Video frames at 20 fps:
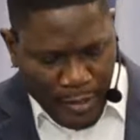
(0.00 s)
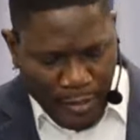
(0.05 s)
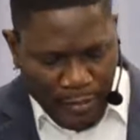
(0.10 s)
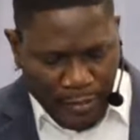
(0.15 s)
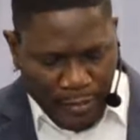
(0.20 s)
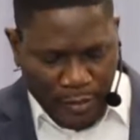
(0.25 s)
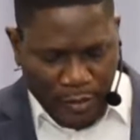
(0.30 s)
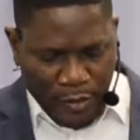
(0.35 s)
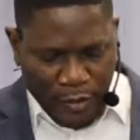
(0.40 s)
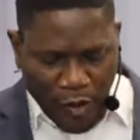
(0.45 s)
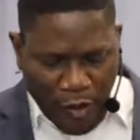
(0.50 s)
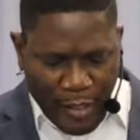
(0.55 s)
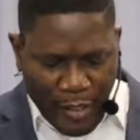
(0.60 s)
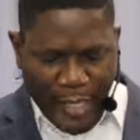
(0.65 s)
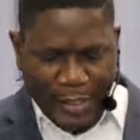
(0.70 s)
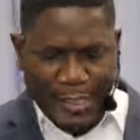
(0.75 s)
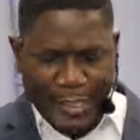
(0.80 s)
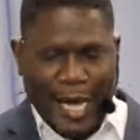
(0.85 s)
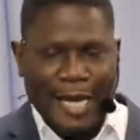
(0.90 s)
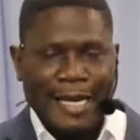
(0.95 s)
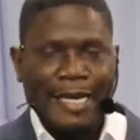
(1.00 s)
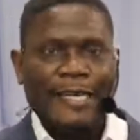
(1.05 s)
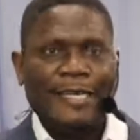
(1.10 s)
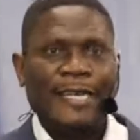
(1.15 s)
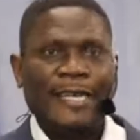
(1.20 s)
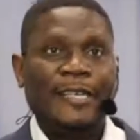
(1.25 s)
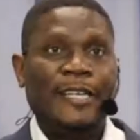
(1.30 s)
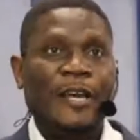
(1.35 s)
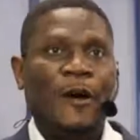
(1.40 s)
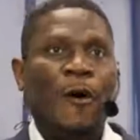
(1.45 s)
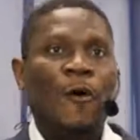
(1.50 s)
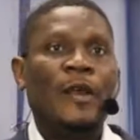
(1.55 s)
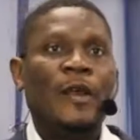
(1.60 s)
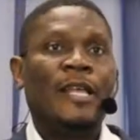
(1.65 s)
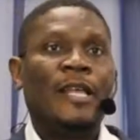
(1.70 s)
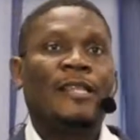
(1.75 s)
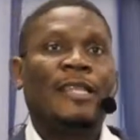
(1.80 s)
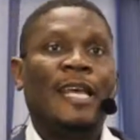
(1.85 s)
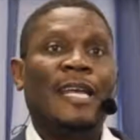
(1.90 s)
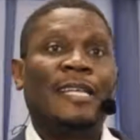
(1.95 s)
Knowledge that the, the only
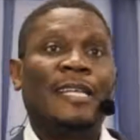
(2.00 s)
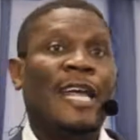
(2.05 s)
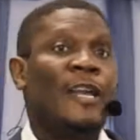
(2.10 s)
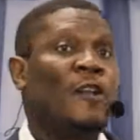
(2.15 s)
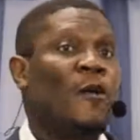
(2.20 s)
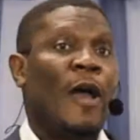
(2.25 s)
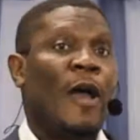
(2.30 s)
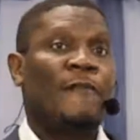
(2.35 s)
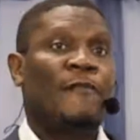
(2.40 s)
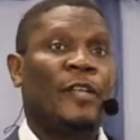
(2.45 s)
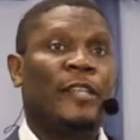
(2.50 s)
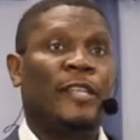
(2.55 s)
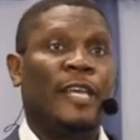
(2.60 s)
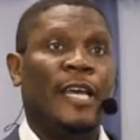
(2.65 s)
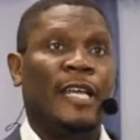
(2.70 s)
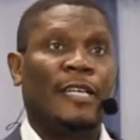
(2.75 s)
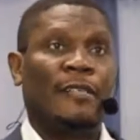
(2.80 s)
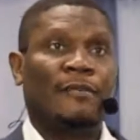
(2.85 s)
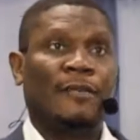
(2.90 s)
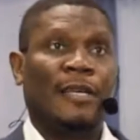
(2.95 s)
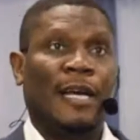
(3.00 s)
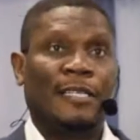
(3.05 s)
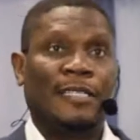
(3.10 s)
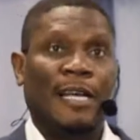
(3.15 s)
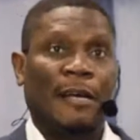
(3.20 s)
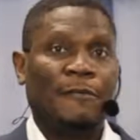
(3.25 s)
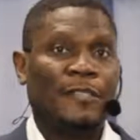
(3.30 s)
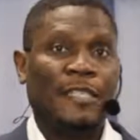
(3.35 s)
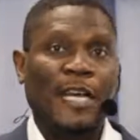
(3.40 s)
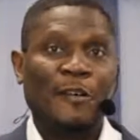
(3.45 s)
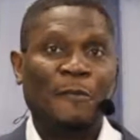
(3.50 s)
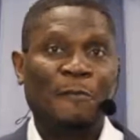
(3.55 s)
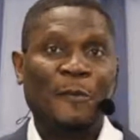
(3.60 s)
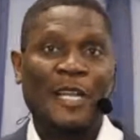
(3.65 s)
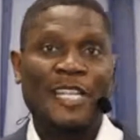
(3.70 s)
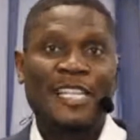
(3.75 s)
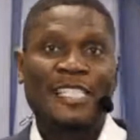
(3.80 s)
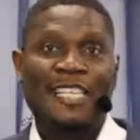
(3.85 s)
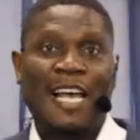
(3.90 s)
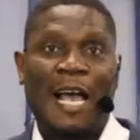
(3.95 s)
thing, they know everything. As I've said many
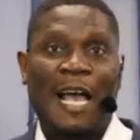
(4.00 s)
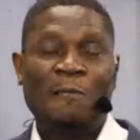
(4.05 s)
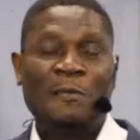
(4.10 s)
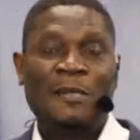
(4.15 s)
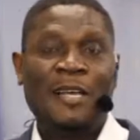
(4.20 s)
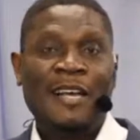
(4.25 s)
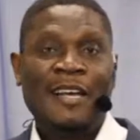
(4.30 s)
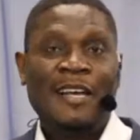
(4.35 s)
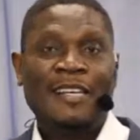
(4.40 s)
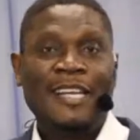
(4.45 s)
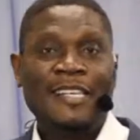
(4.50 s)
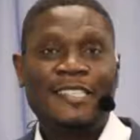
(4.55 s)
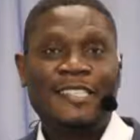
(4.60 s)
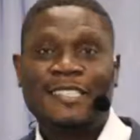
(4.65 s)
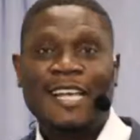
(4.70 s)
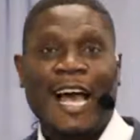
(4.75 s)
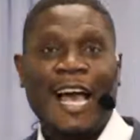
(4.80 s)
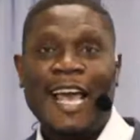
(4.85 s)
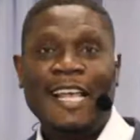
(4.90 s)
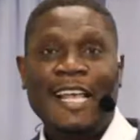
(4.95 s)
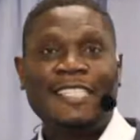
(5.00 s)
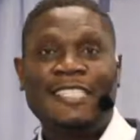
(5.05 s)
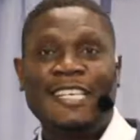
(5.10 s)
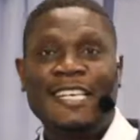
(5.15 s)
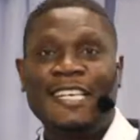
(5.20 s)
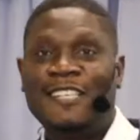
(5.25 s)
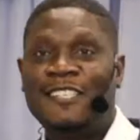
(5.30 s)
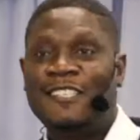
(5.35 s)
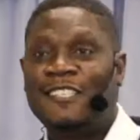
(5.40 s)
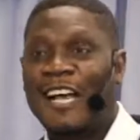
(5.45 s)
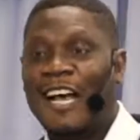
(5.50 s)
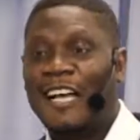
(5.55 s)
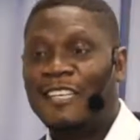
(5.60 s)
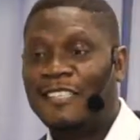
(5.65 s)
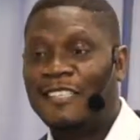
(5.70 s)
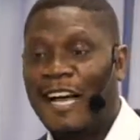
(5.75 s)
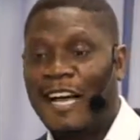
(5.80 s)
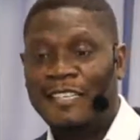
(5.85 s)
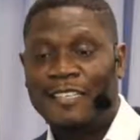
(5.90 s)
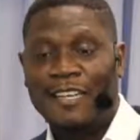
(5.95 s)
times, these scientists and,
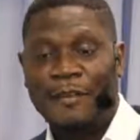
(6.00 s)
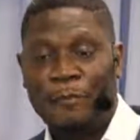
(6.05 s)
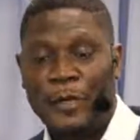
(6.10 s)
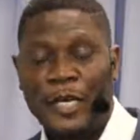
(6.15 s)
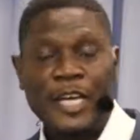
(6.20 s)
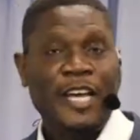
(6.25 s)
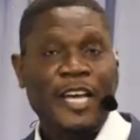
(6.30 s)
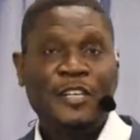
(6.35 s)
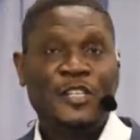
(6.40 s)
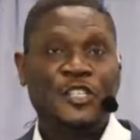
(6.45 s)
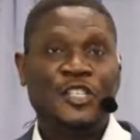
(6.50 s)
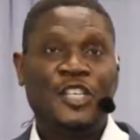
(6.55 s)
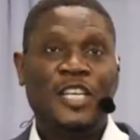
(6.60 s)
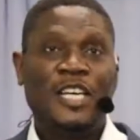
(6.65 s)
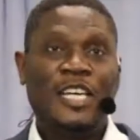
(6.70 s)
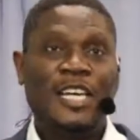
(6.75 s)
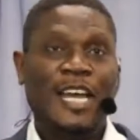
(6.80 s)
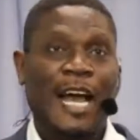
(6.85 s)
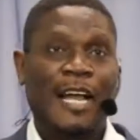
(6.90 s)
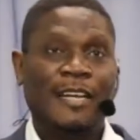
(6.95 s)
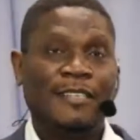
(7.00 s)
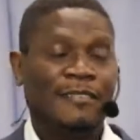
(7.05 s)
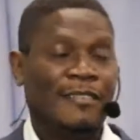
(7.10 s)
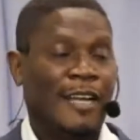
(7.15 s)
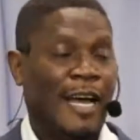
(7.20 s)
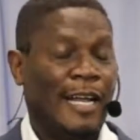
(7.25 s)
and PhD and, and